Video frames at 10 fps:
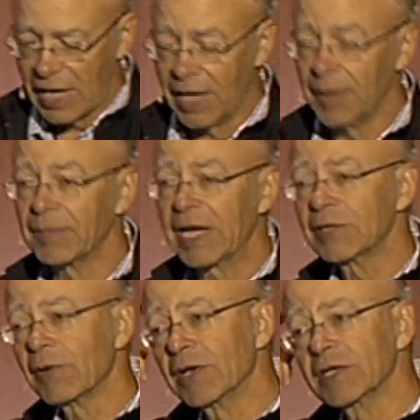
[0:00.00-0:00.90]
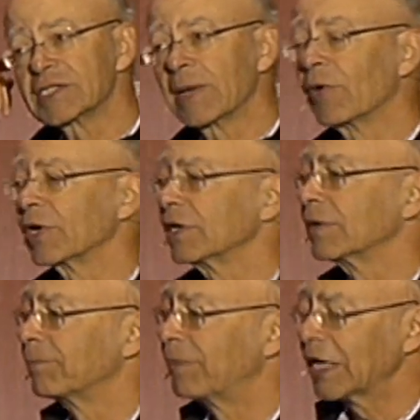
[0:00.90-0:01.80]
And he wrote a
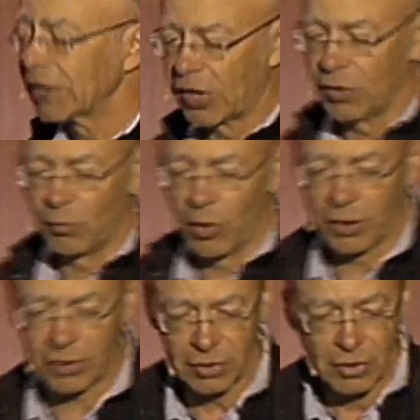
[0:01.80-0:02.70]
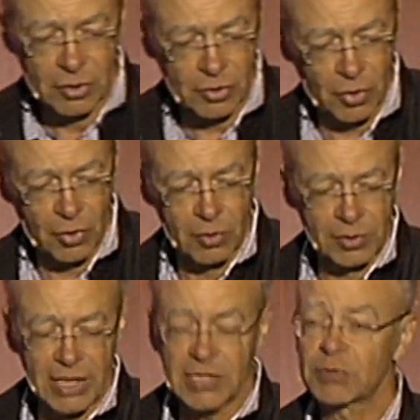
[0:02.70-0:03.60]
somewhat better-known work
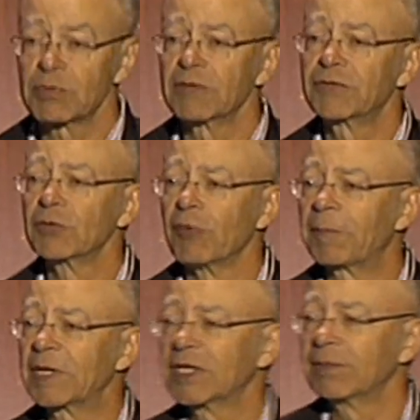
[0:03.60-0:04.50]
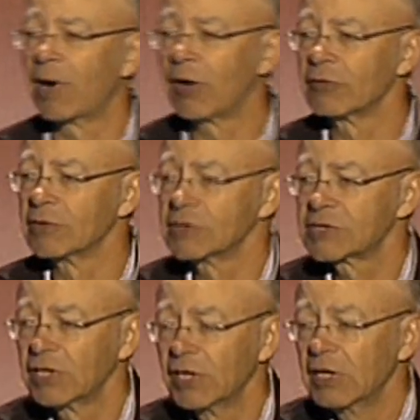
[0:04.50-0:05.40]
called A History of European
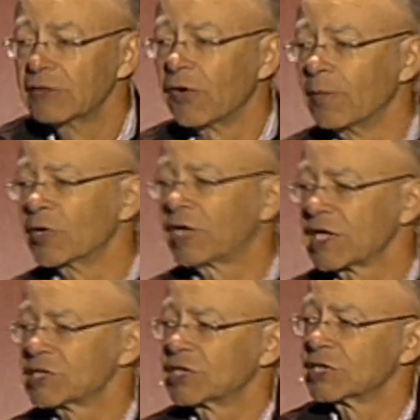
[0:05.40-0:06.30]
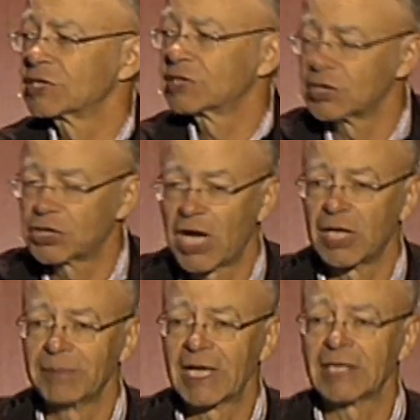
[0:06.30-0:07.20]
Morals from Augustus to
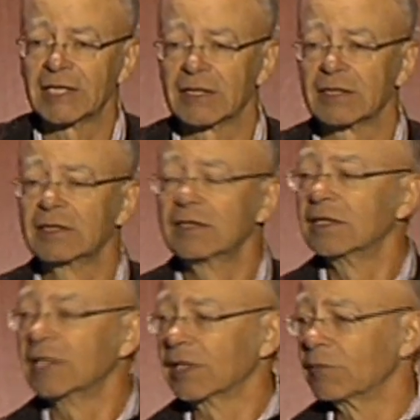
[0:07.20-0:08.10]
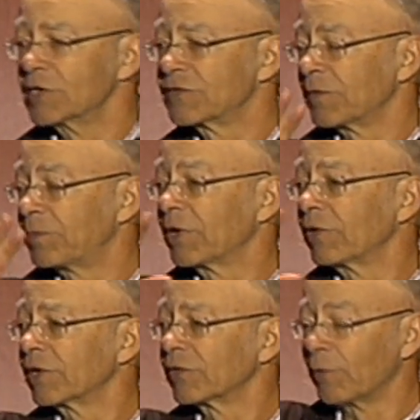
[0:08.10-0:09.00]
Charlemagne. In other words, from the
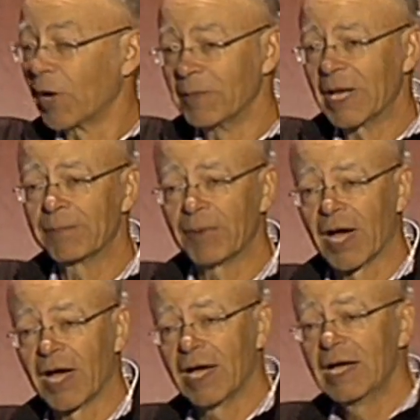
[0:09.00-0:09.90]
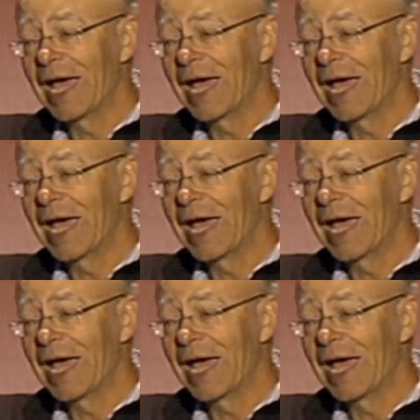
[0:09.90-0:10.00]
period of the Roman Empire